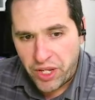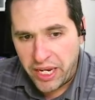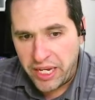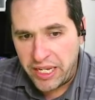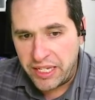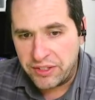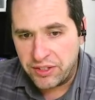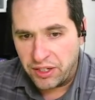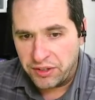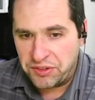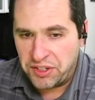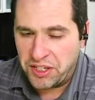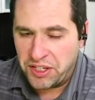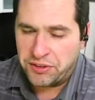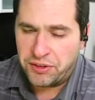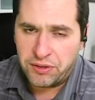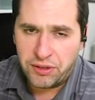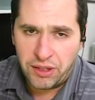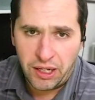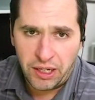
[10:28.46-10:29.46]
is uh,
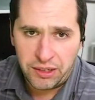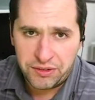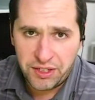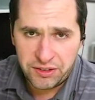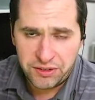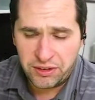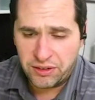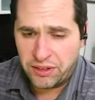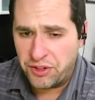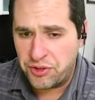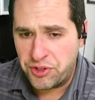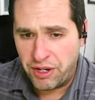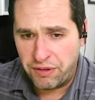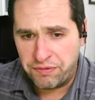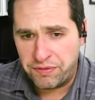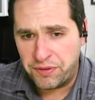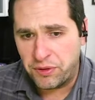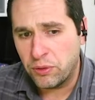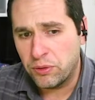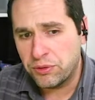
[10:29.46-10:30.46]
dis, uh, distillate and
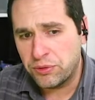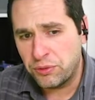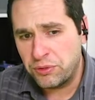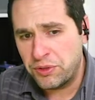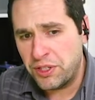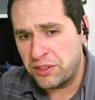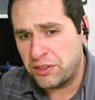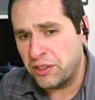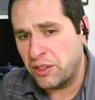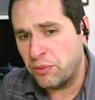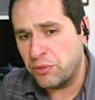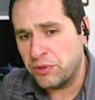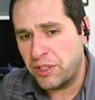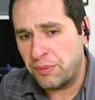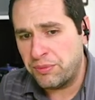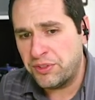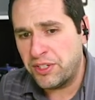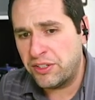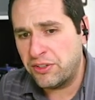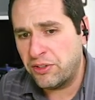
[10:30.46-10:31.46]
jet fuel. So distillate was
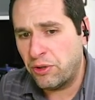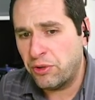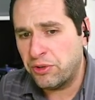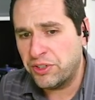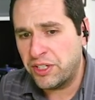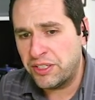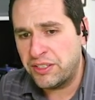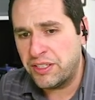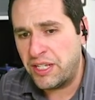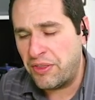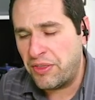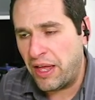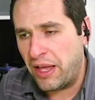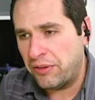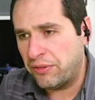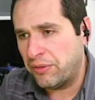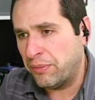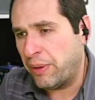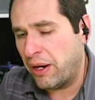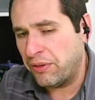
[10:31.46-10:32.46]
up
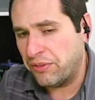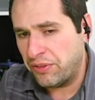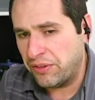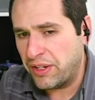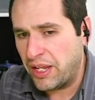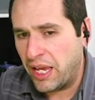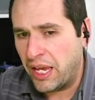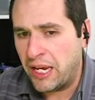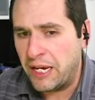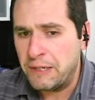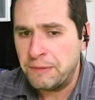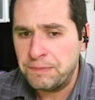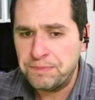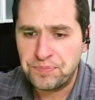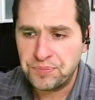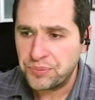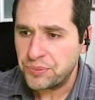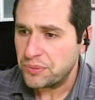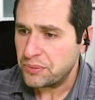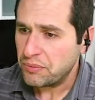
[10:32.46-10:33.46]
668,000 barrels a day.
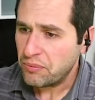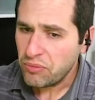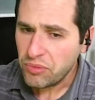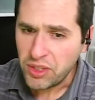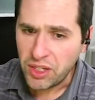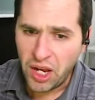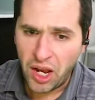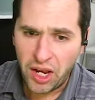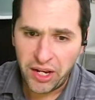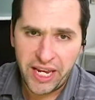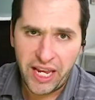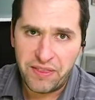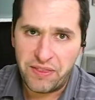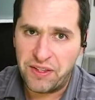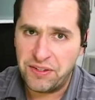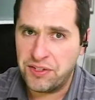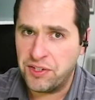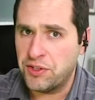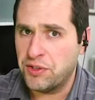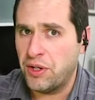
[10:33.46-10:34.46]

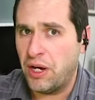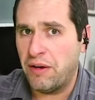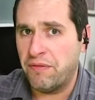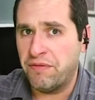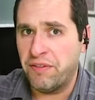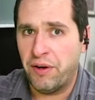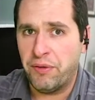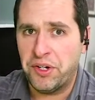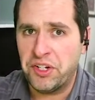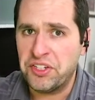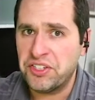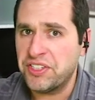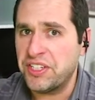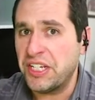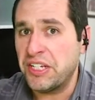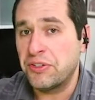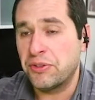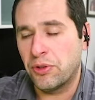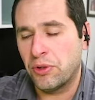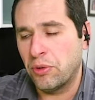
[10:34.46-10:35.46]
Again, this is a very
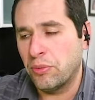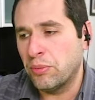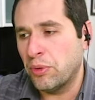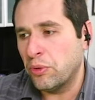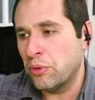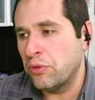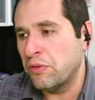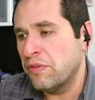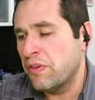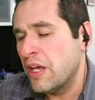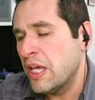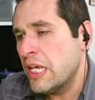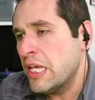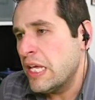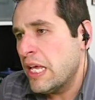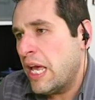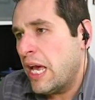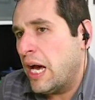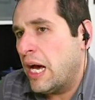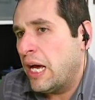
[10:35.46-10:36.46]
seasonal move.
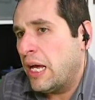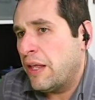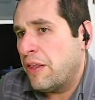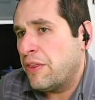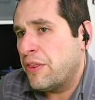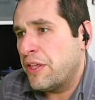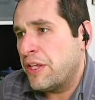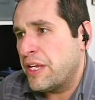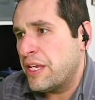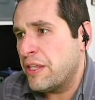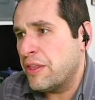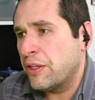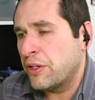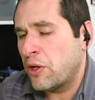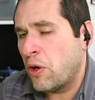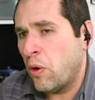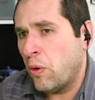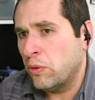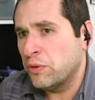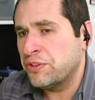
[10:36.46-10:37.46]
Uh, the
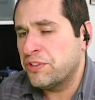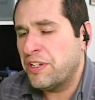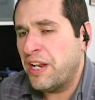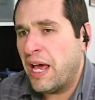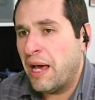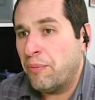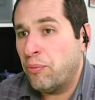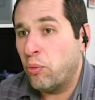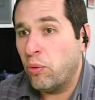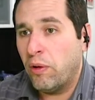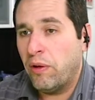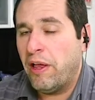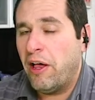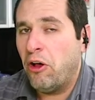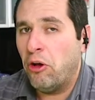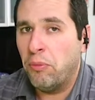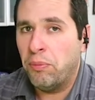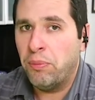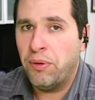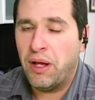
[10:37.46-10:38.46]
the cold snap will
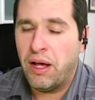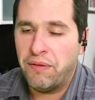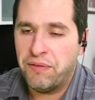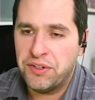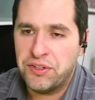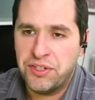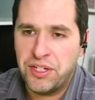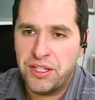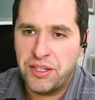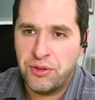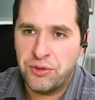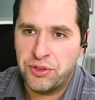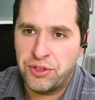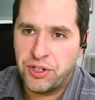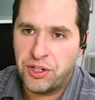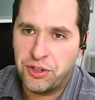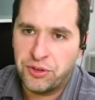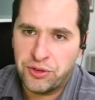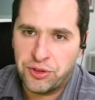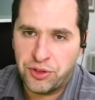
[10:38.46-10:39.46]
help. Obviously,
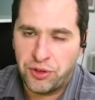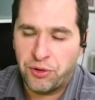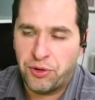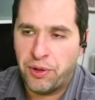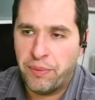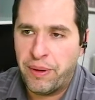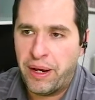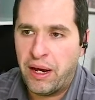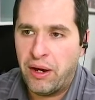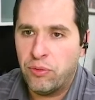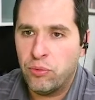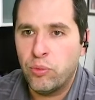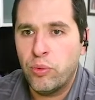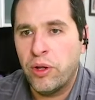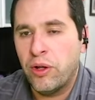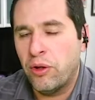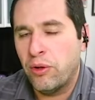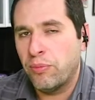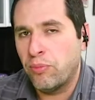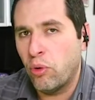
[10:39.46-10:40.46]
there's concern about
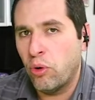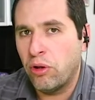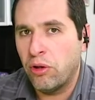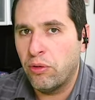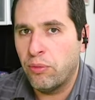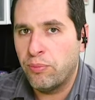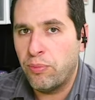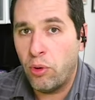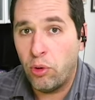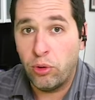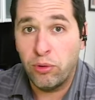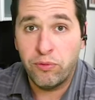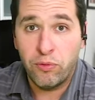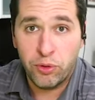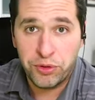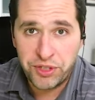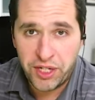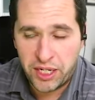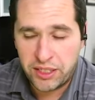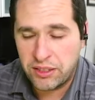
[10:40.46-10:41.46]
will polar, polar
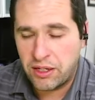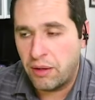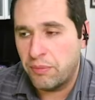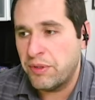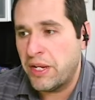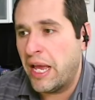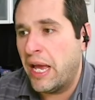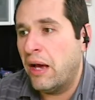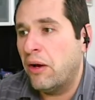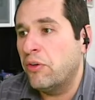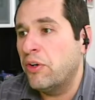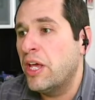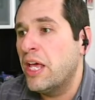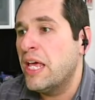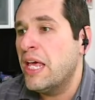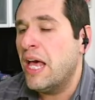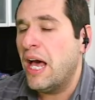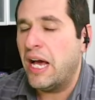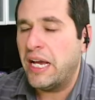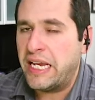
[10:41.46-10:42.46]
vortex come down.
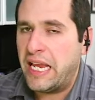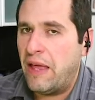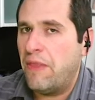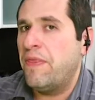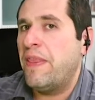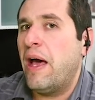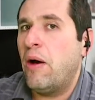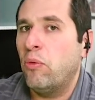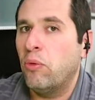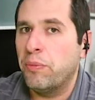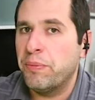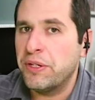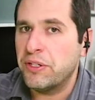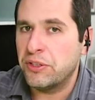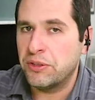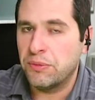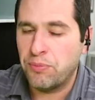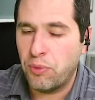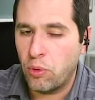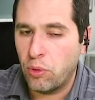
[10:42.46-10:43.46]
Again, that will be
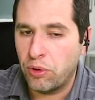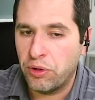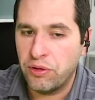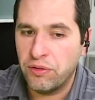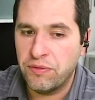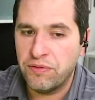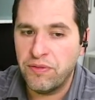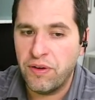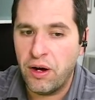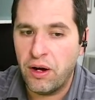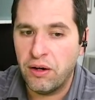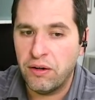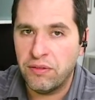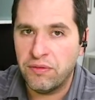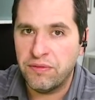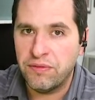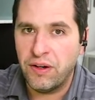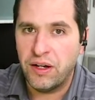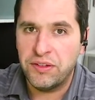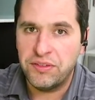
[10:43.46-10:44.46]
supportive
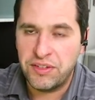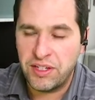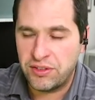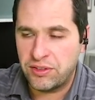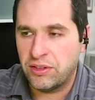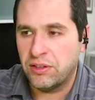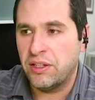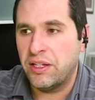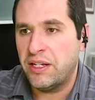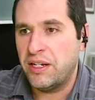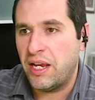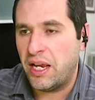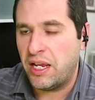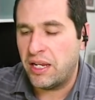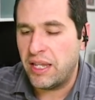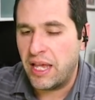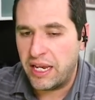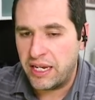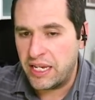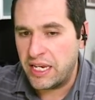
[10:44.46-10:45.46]
of uh, distillate
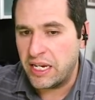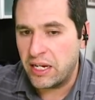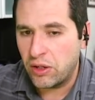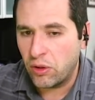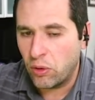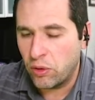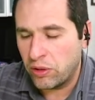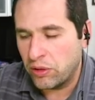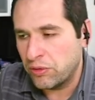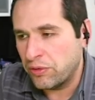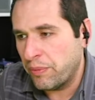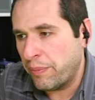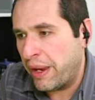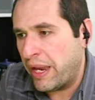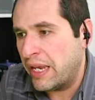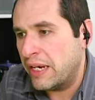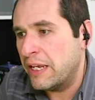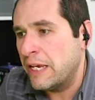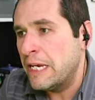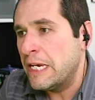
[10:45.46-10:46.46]
and that heating oil
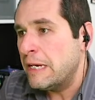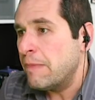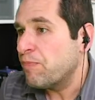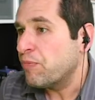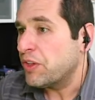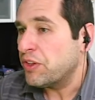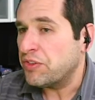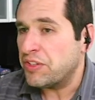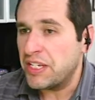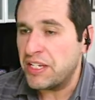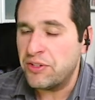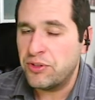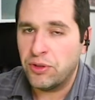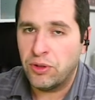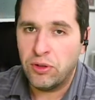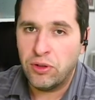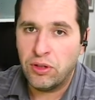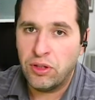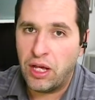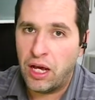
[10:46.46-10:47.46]
demand
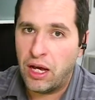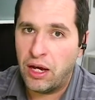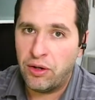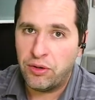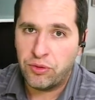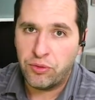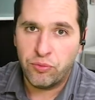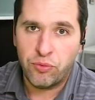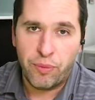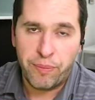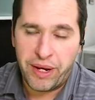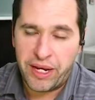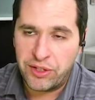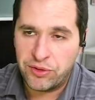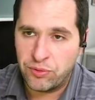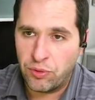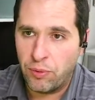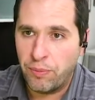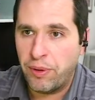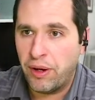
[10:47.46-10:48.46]
Diesel uh,
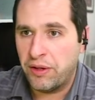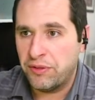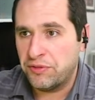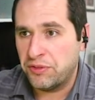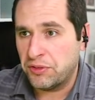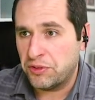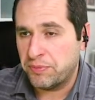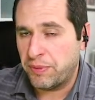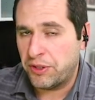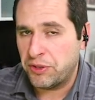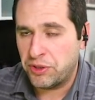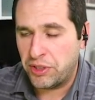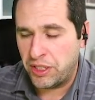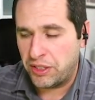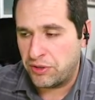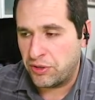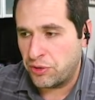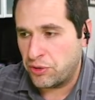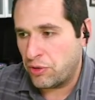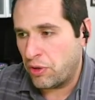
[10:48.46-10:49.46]
remains robust, especially
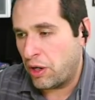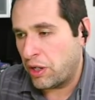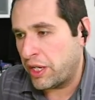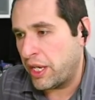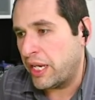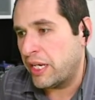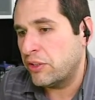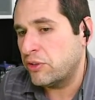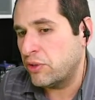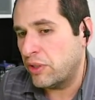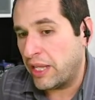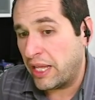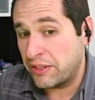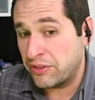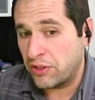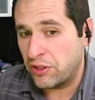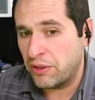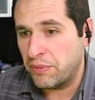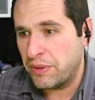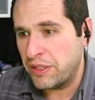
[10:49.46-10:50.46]
into trucking. So
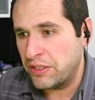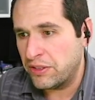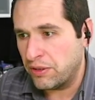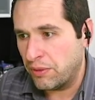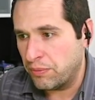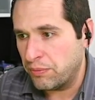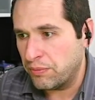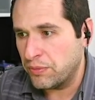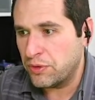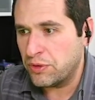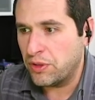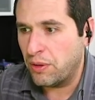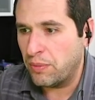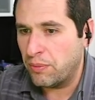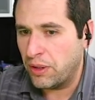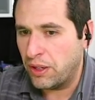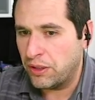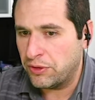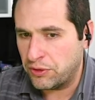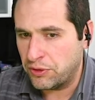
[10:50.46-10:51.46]
that's going to be some
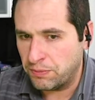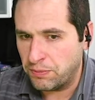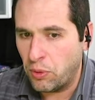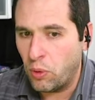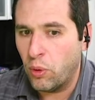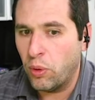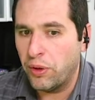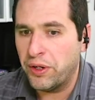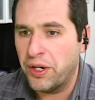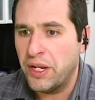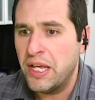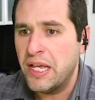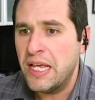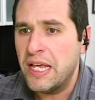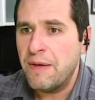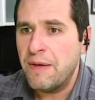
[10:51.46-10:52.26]
some uh, support.